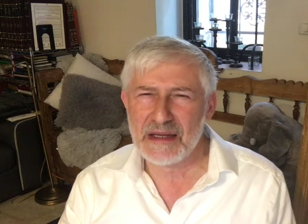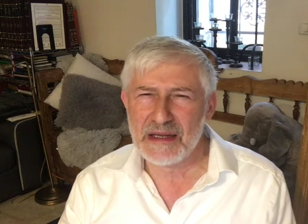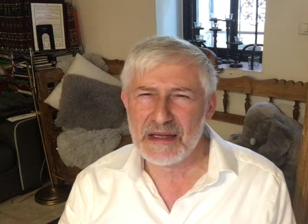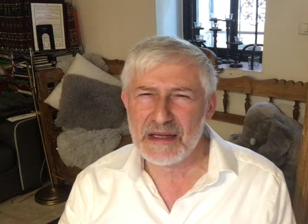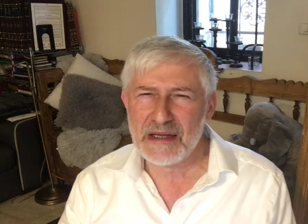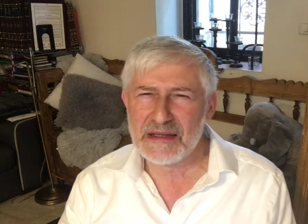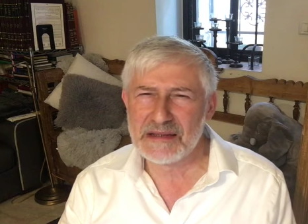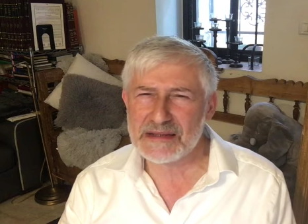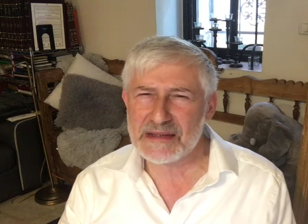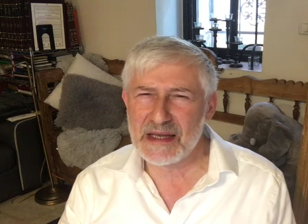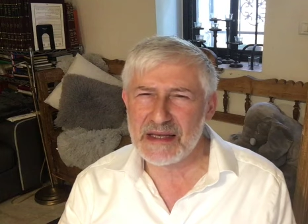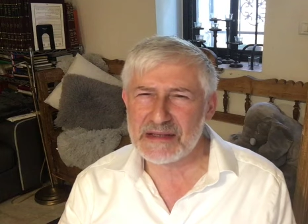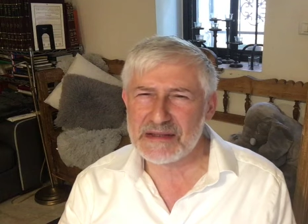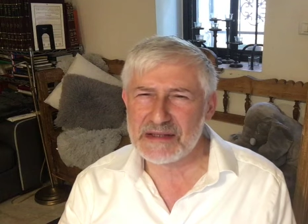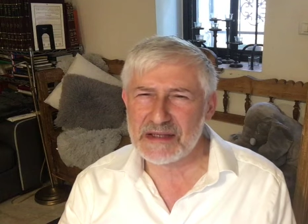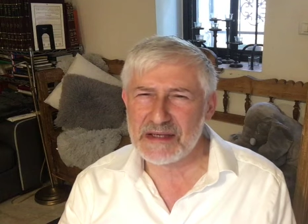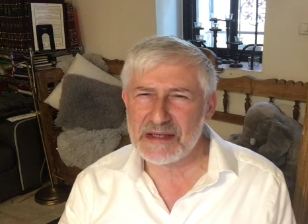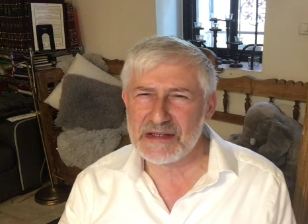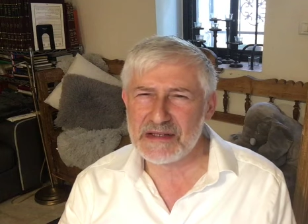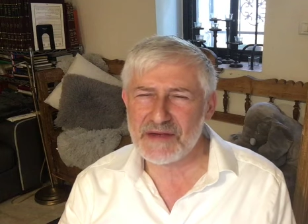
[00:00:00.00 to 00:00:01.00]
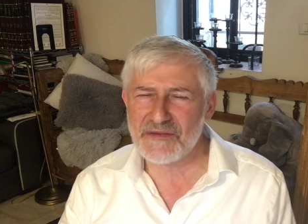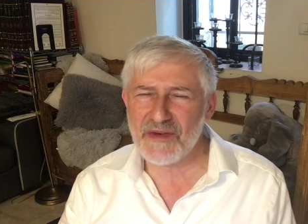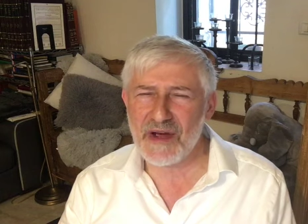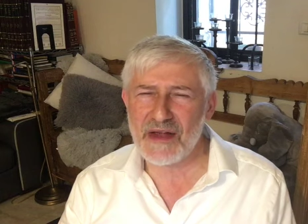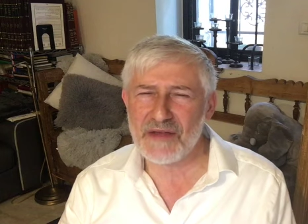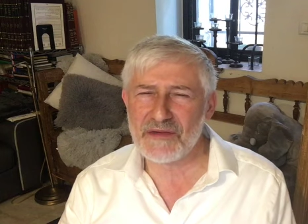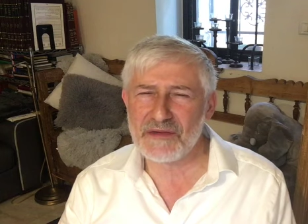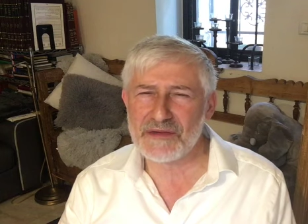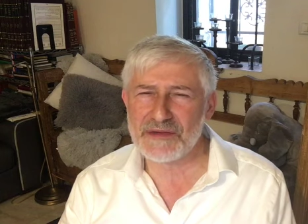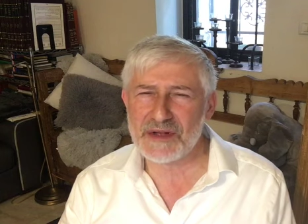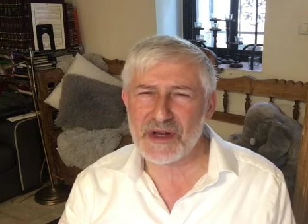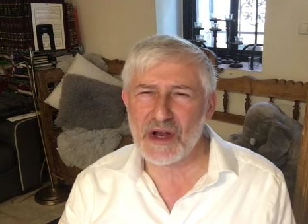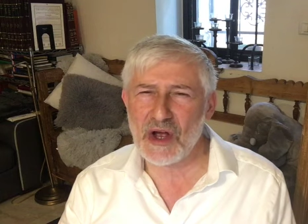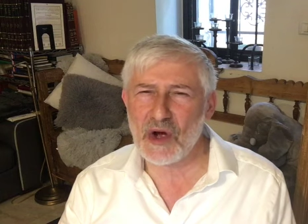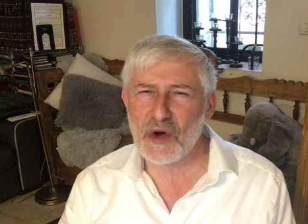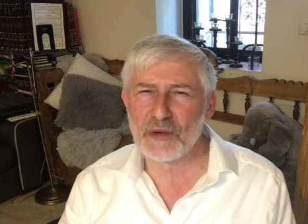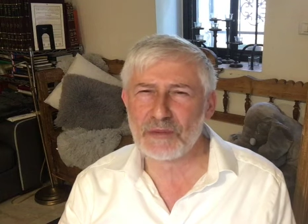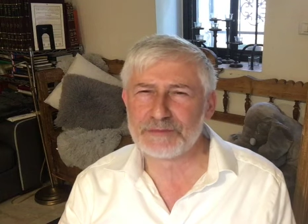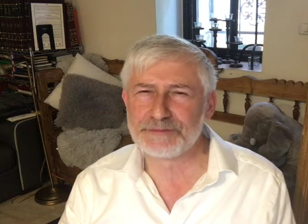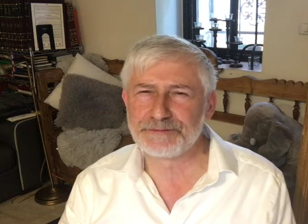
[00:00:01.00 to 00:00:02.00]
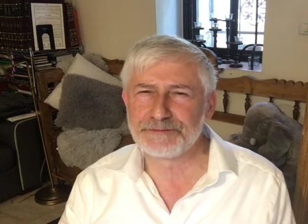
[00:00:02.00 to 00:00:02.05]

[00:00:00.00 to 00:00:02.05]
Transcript: he says to his advisors, you know,